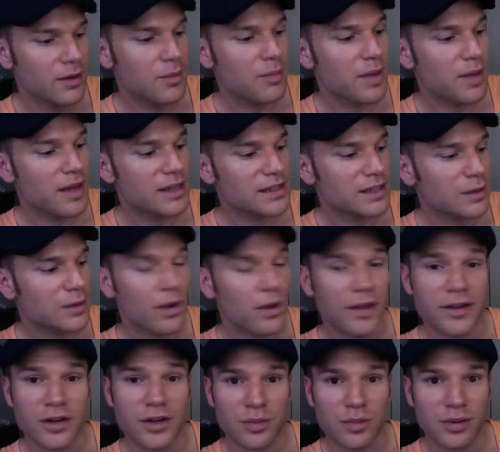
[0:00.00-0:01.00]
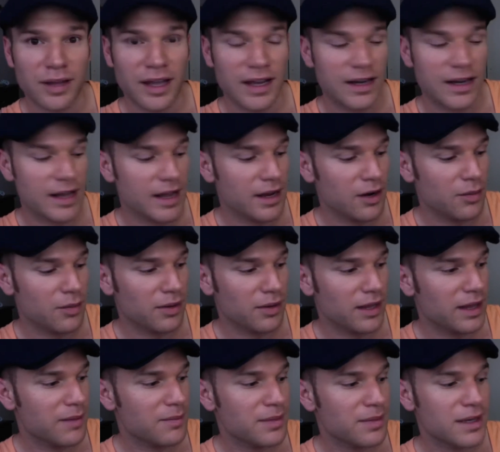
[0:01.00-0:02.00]
based on whether you're plan A or
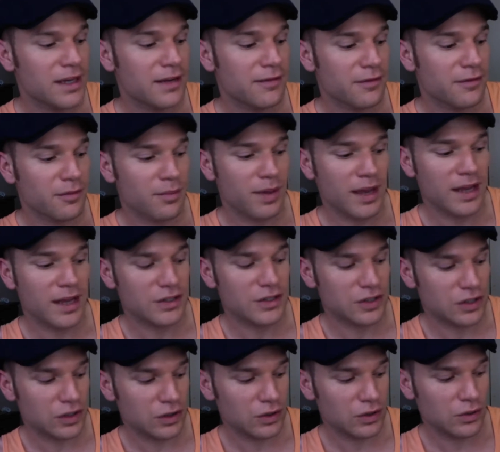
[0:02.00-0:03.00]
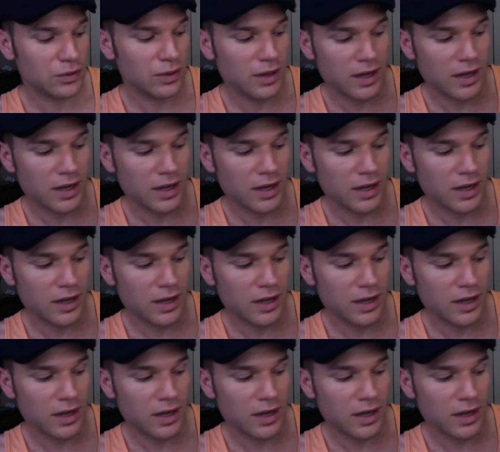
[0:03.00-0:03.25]
plan B from page 2,